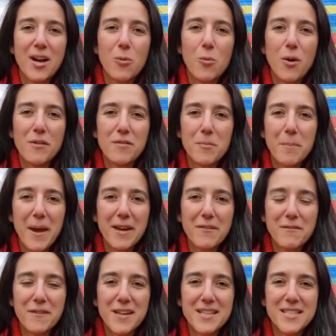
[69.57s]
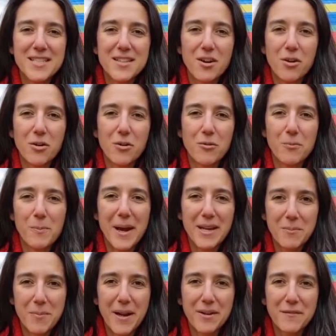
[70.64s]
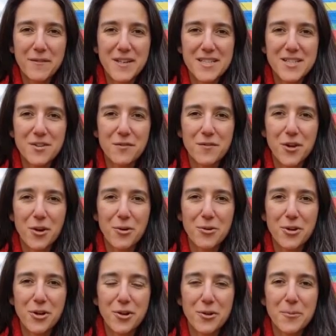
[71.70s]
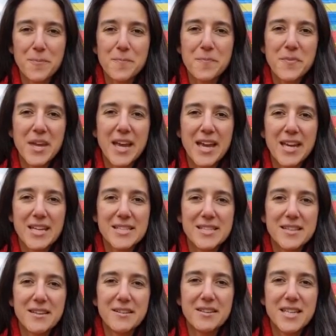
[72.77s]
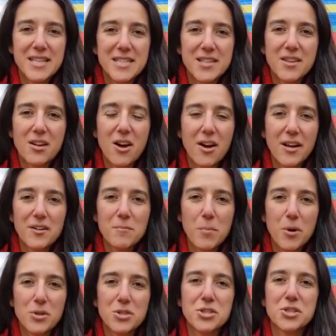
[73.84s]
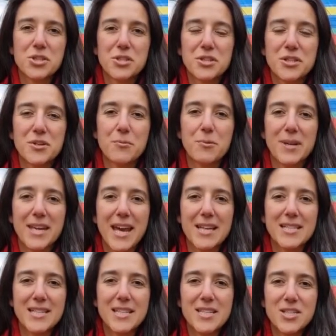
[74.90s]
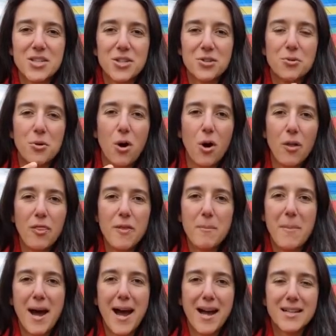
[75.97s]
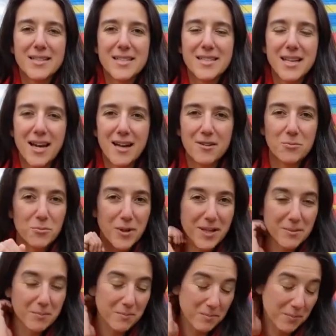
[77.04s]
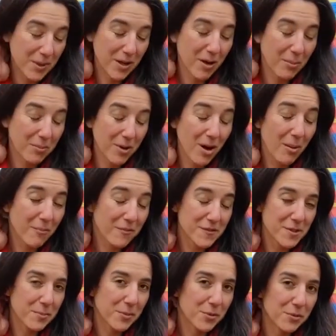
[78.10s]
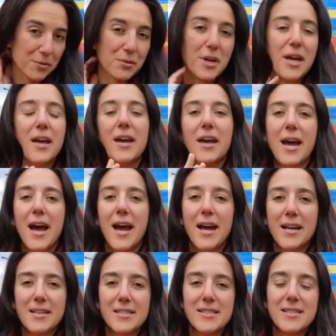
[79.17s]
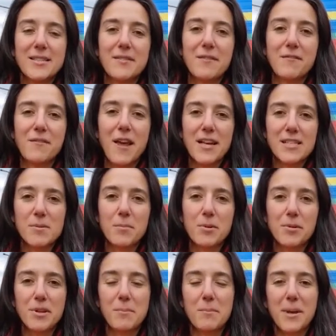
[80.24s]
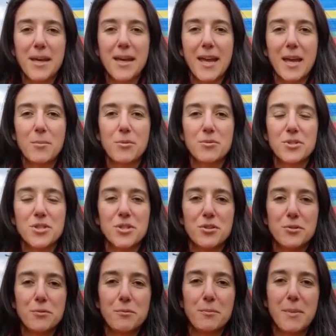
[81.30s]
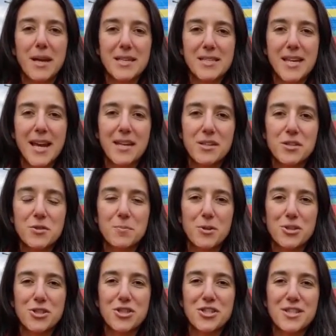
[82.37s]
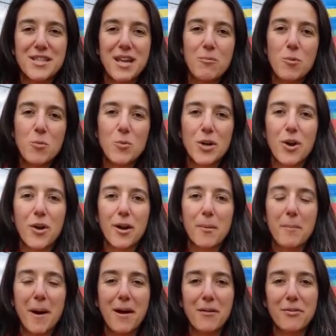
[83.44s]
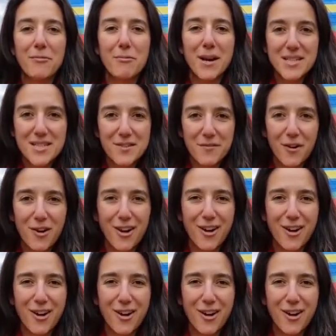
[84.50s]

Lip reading: One of the benefits, or many benefits, of yoga is that these are the kind of postures that we get into on the mat, and we become comfortable and flexible in being able to maintain those postures. And then when we're going about the rest of our